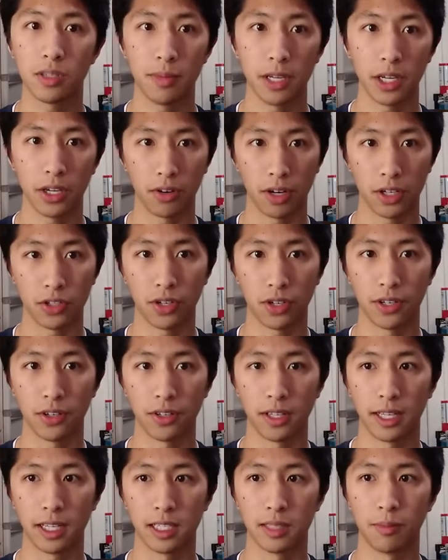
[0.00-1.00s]
to be a great trainer
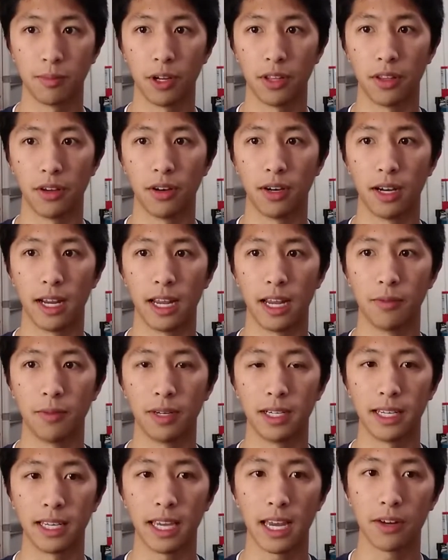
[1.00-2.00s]
like his brother, and when
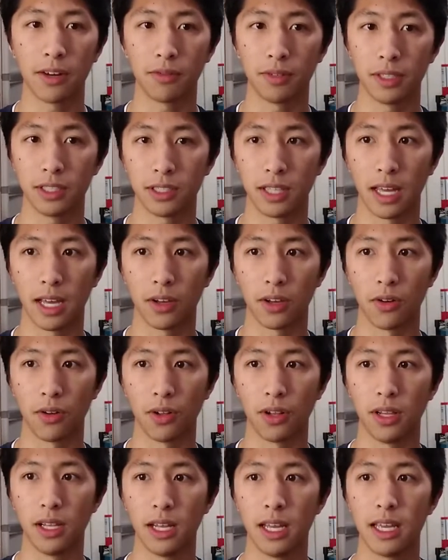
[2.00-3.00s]
he can't reach that
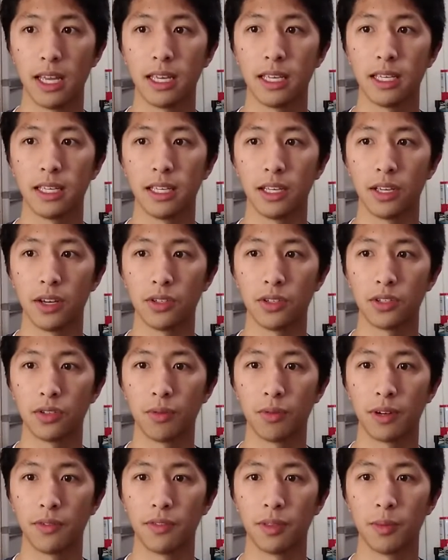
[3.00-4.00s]
goal, he goes through
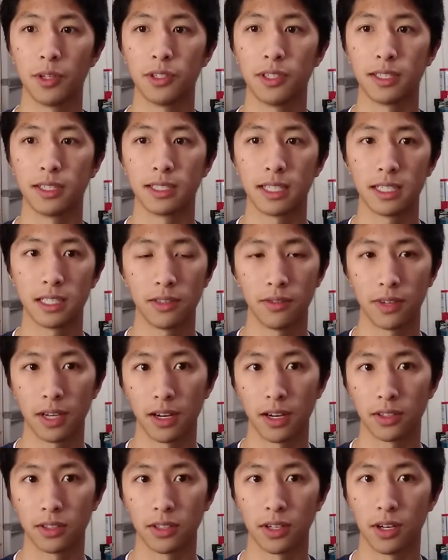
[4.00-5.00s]
one of the most extensive
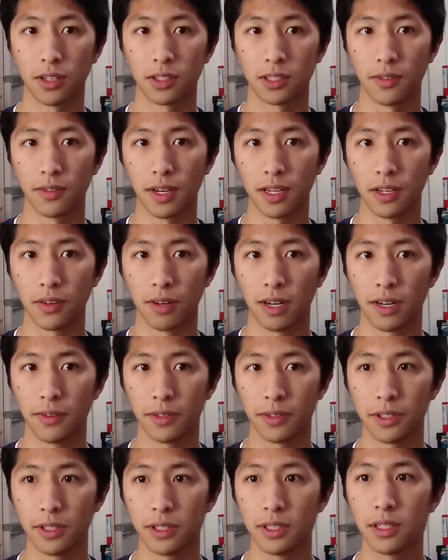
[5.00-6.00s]
character arcs of any
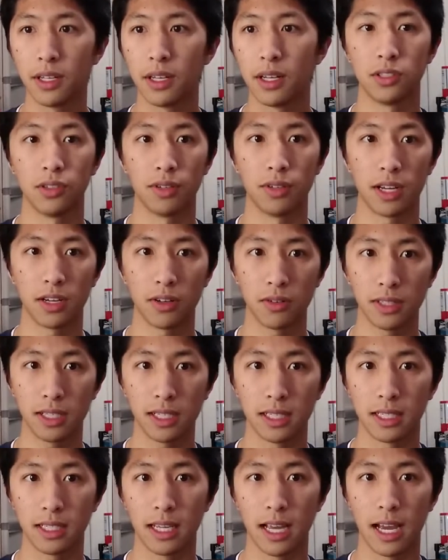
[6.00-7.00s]
rival. So not only
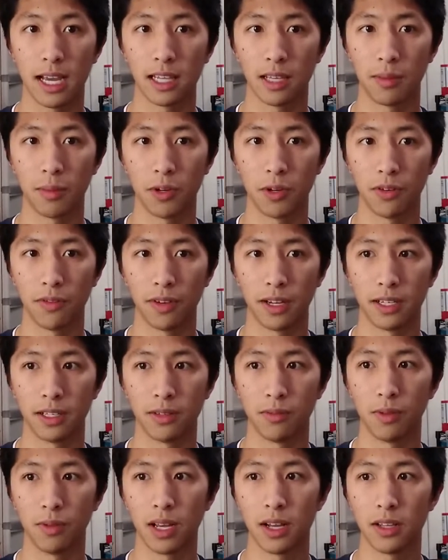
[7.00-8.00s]
is he highly
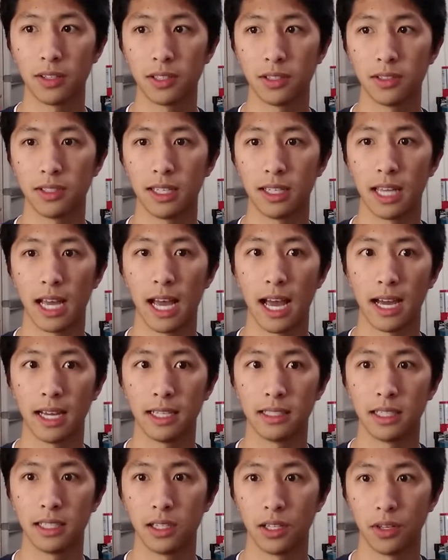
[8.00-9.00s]
motivated, we also see the
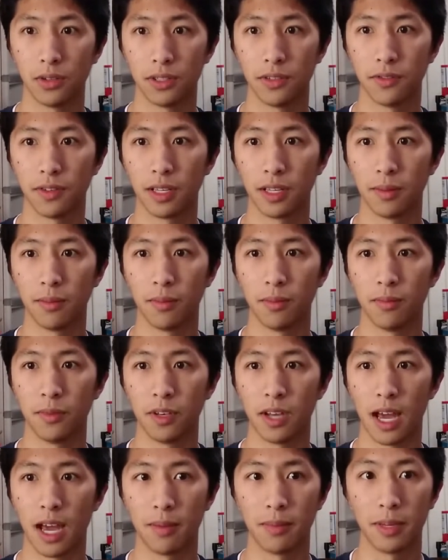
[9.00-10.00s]
highs and lows of him
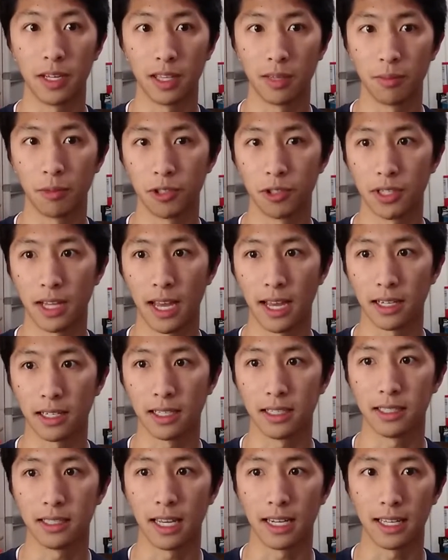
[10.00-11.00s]
not being the
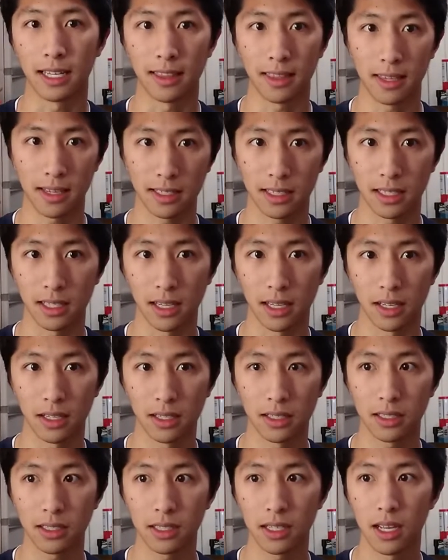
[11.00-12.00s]
protagonist that he thinks he
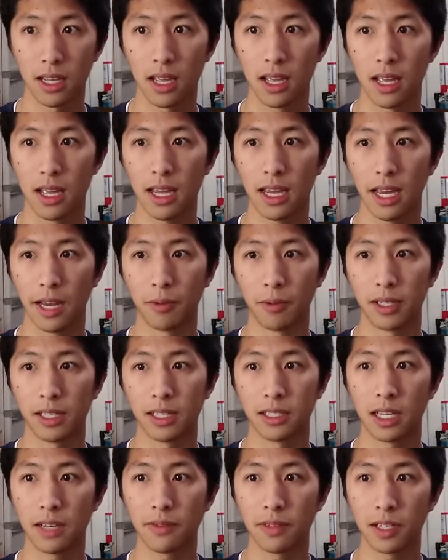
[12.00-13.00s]
is. And while
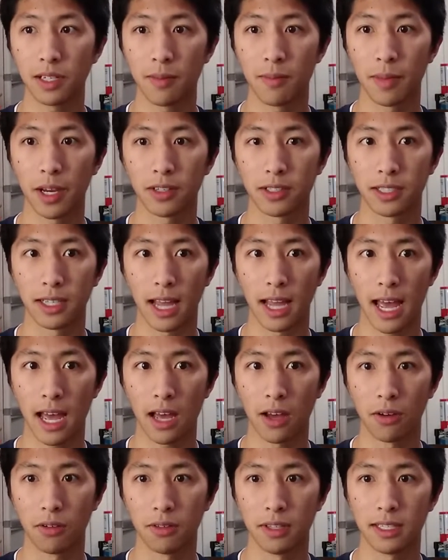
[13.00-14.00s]
he's often compared to
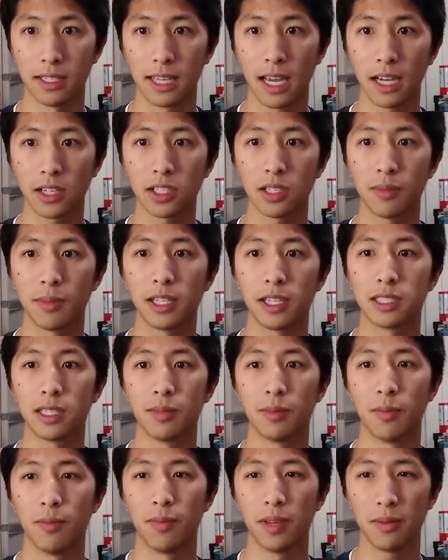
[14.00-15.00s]
Hau, this actually makes him
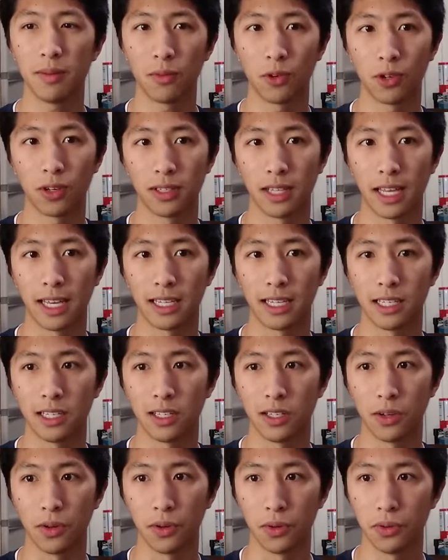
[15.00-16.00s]
a bit more like
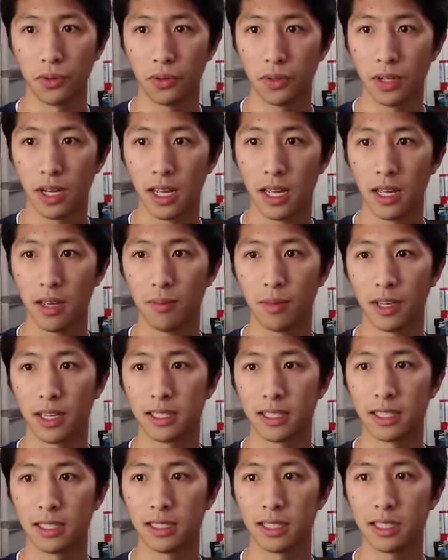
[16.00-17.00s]
Hugh,
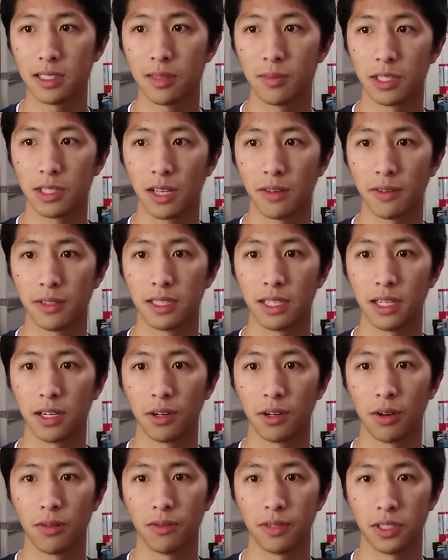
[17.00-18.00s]
because he sees himself as the
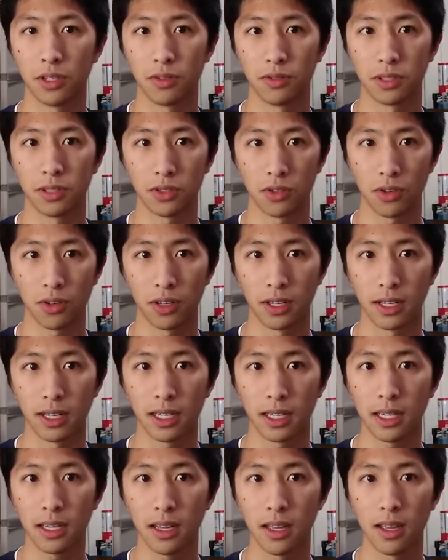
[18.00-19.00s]
hero of his own
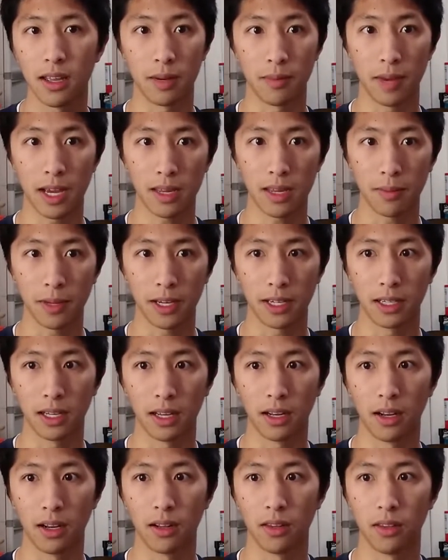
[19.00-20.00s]
story. In my
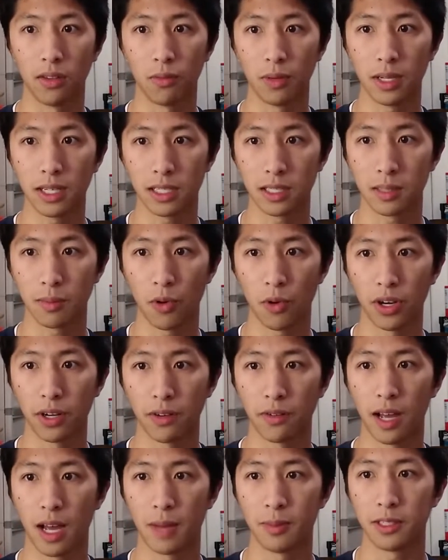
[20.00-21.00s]
opinion, the weakest point of
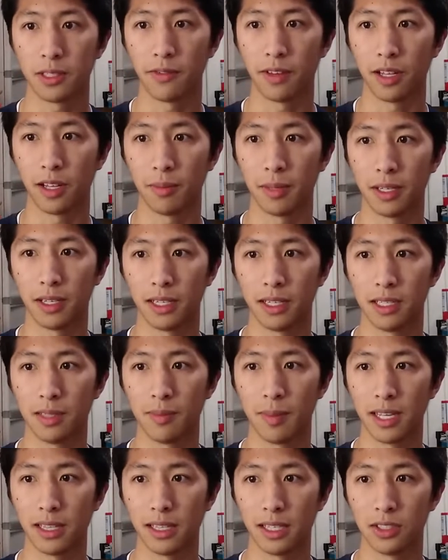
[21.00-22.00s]
Hop's development is
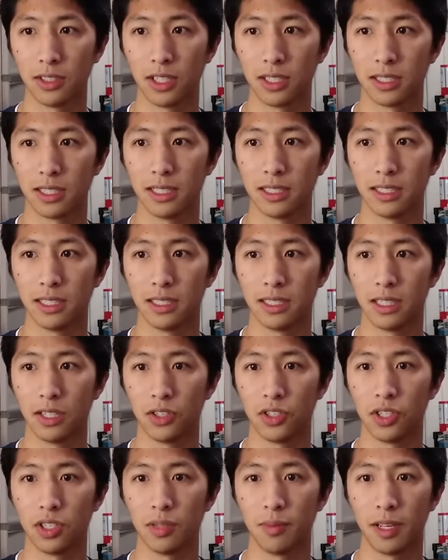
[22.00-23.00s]
mainly just his
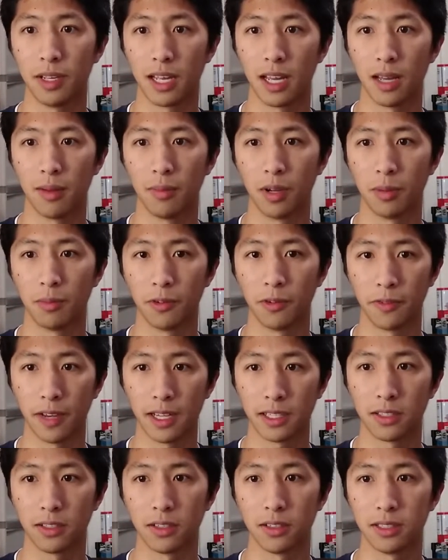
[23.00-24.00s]
decision to become a
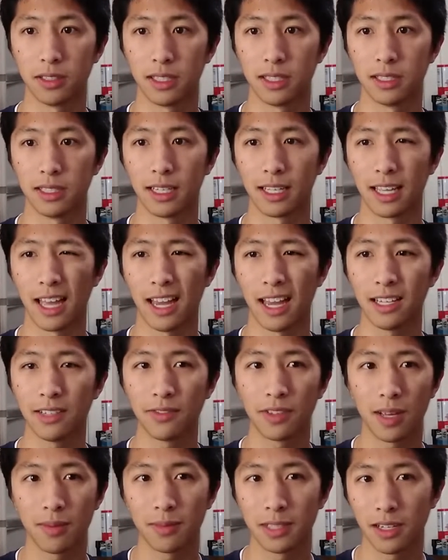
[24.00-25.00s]
professor, since it kind of
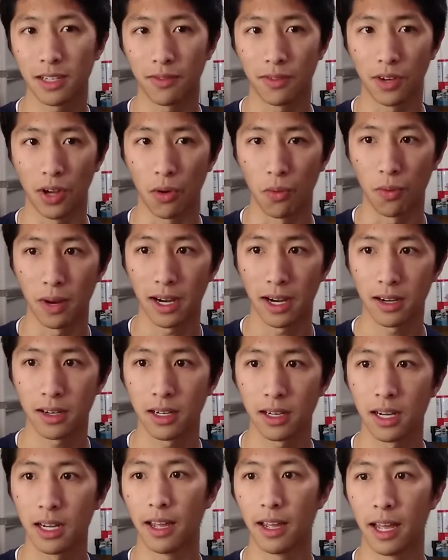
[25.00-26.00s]
comes out of
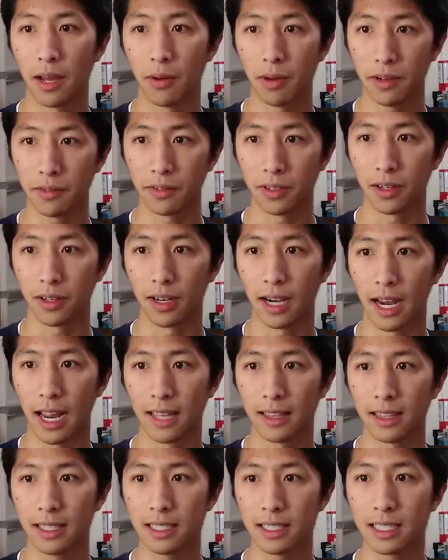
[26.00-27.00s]
nowhere. However,
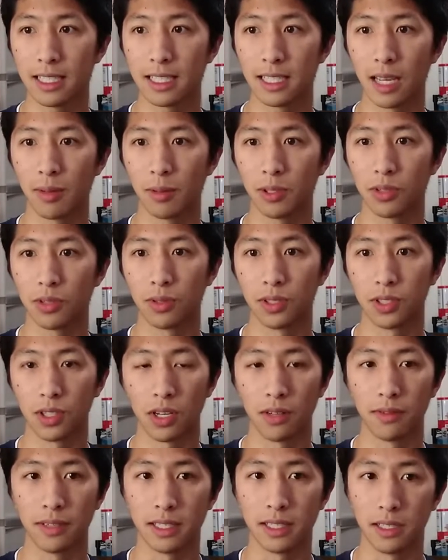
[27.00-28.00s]
at least he's able to
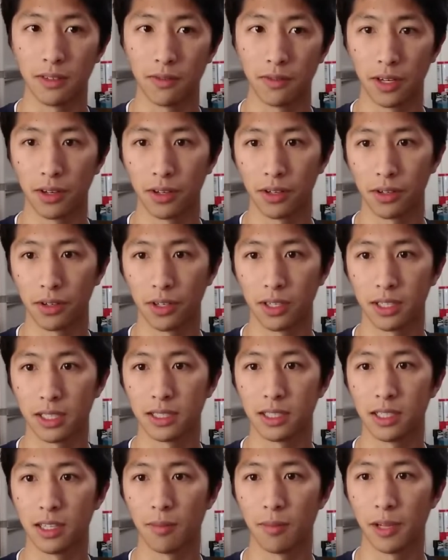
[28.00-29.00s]
resolve his inferiority
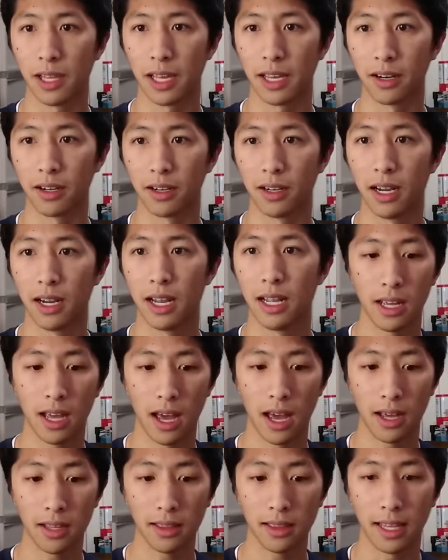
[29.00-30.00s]
to the player,
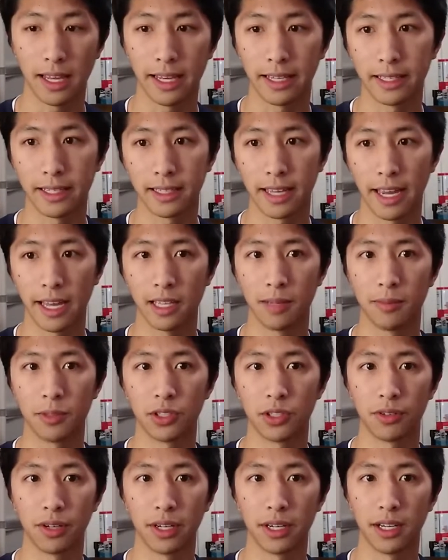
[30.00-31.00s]
unlike Caleb,
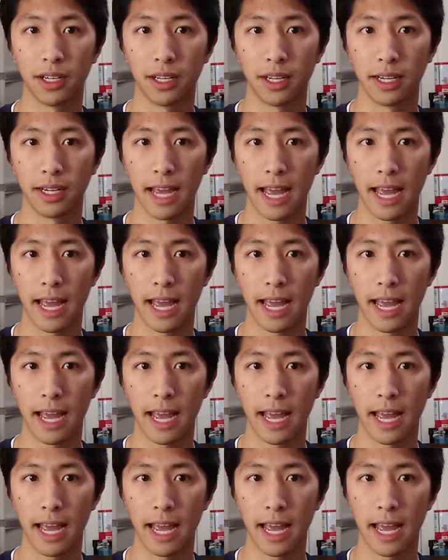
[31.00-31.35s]
Serena, and